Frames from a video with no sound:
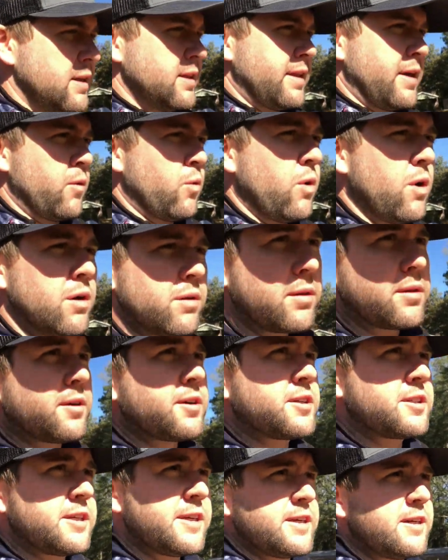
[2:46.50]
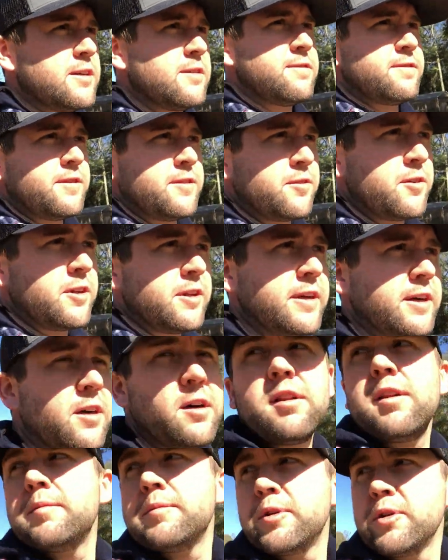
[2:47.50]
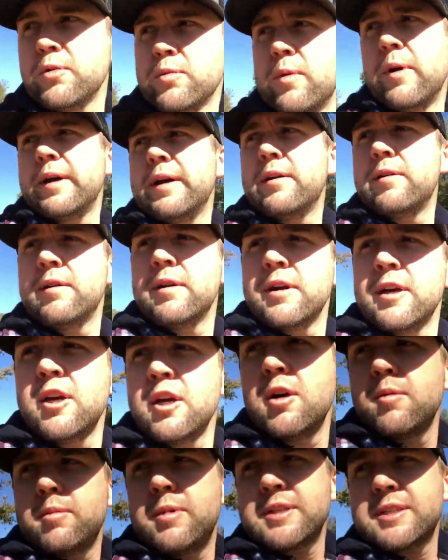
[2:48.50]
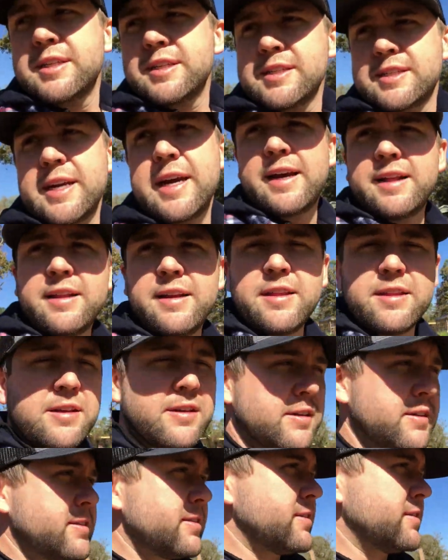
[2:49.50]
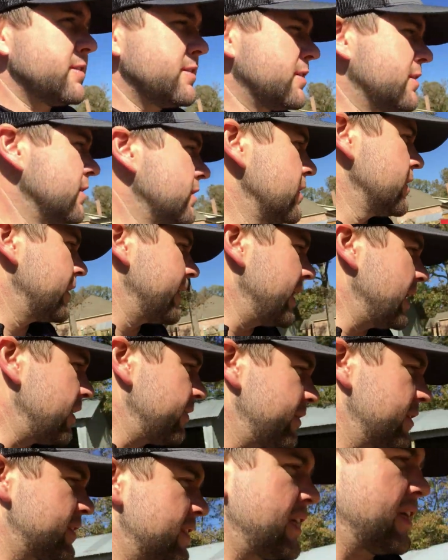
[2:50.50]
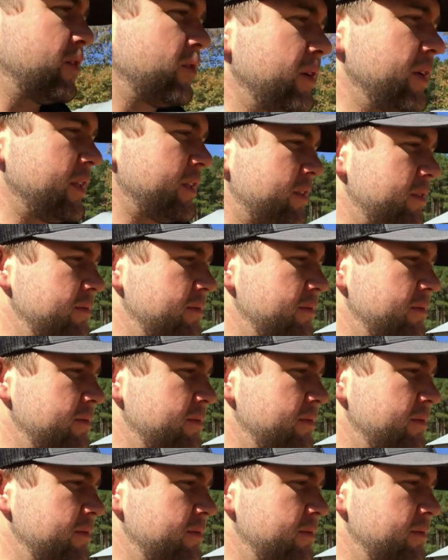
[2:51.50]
They walk theirself, and really all of them do well. But since Allie, the alpha's not with